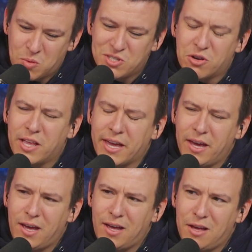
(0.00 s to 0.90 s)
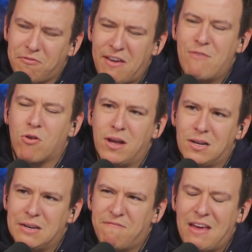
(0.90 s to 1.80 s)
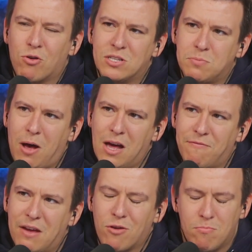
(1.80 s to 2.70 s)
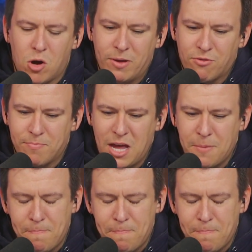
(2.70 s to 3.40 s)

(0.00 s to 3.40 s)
was there like a, a uh, favorite favorite spot, favorite moment from that?